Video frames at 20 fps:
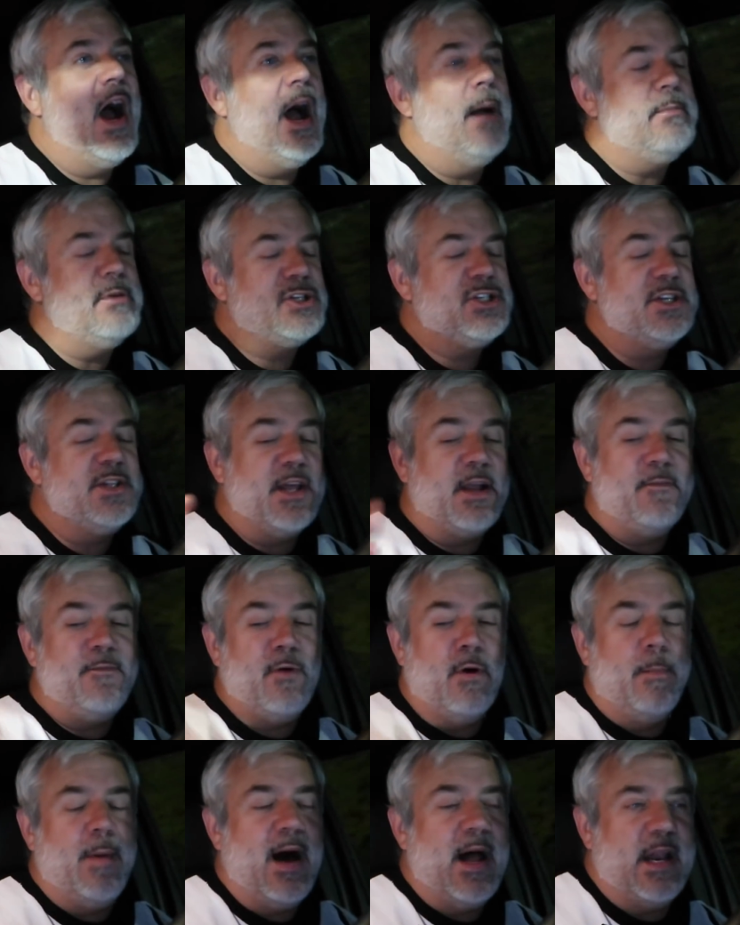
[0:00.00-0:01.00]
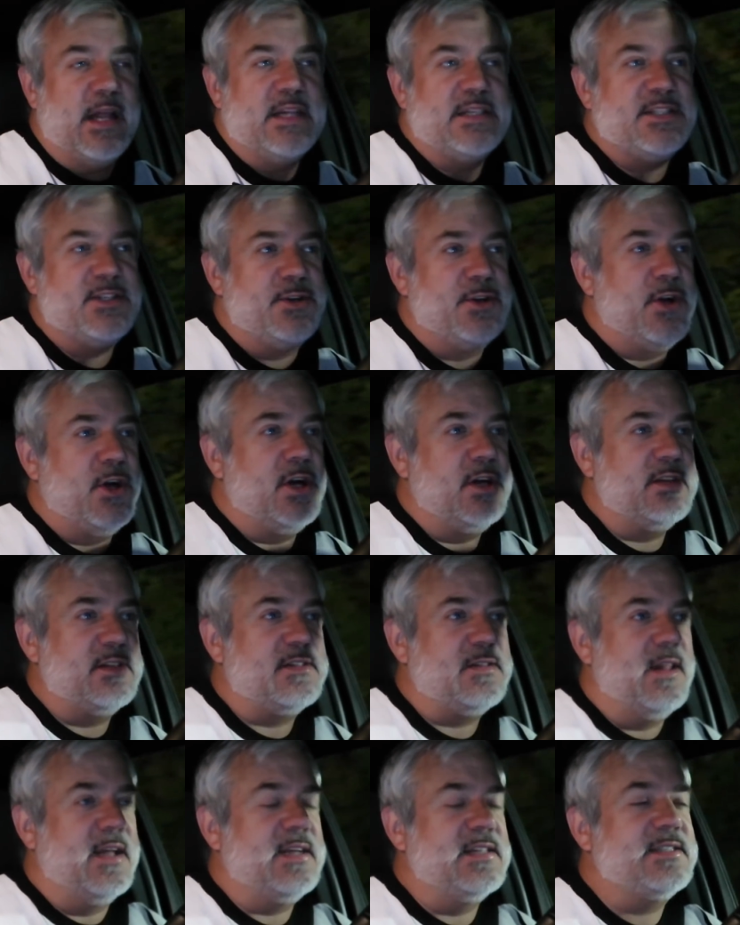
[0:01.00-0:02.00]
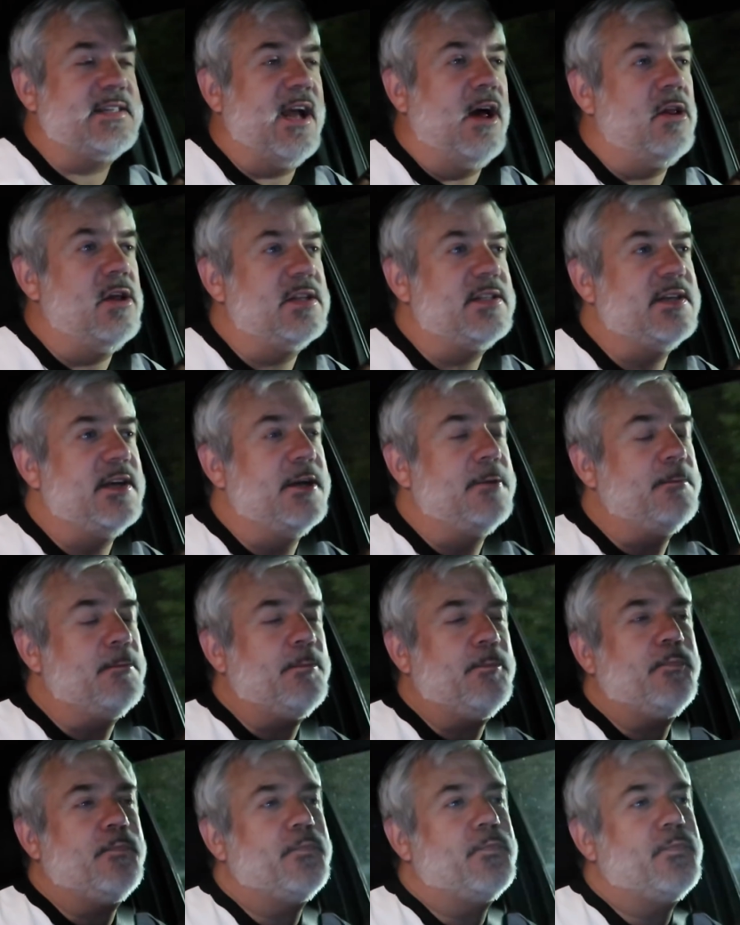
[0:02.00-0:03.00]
um, she had like a full body suit on, like a skeleton.